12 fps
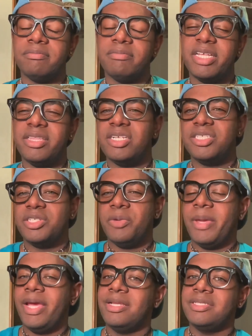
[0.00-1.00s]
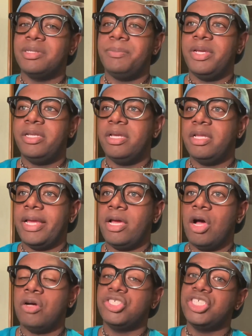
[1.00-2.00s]
Like, they're still making this a big deal, like,
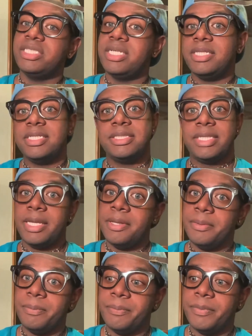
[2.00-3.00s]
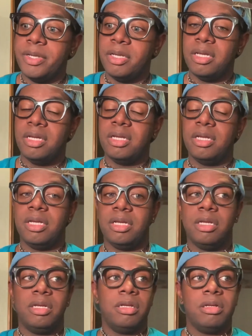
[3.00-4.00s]
oh, she did this to him.
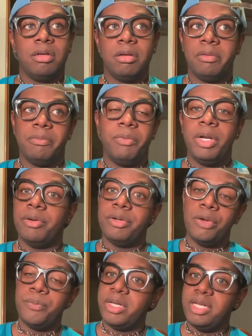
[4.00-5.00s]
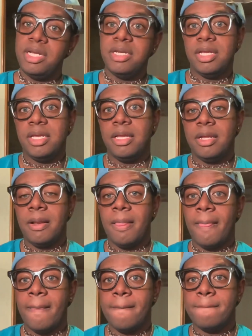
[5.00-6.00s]
We don't know what he did.
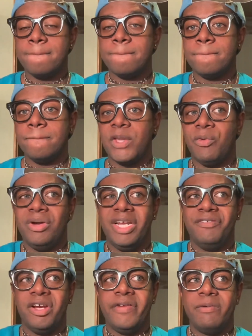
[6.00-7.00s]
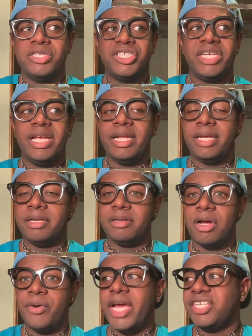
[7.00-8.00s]
We don't even know he was cheating.
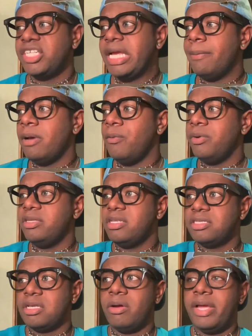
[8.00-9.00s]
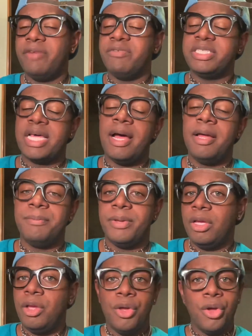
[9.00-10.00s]
Okay, she came out with the song Every Time,
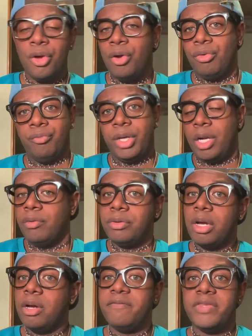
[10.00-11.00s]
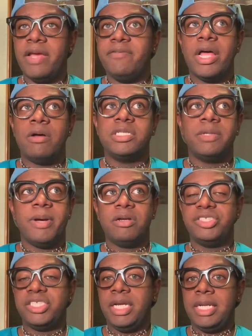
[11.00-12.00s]
but we don't know if that was
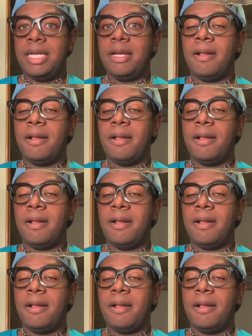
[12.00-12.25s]
about cheating.